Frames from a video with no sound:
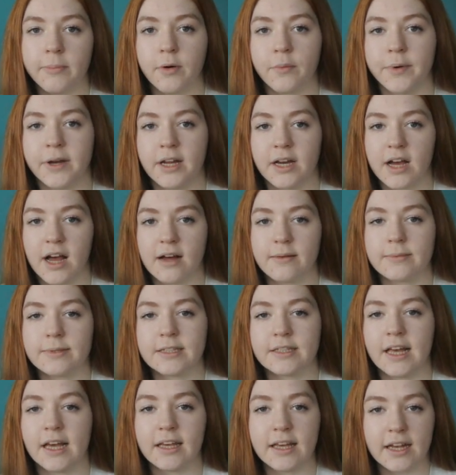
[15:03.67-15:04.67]
But when it comes
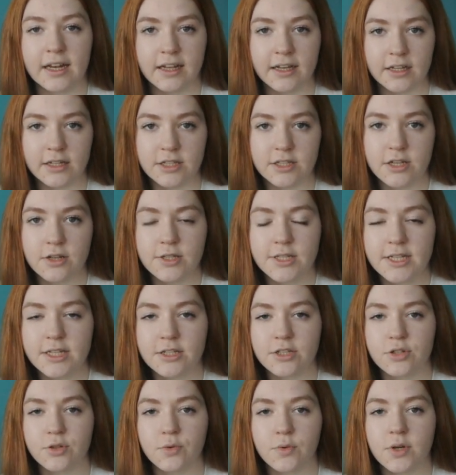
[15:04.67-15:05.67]
to like getting an
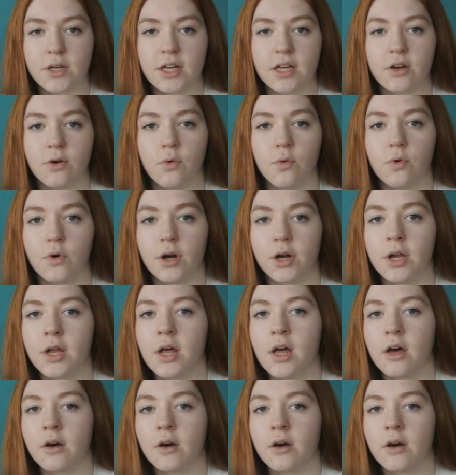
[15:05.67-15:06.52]
associate's degree or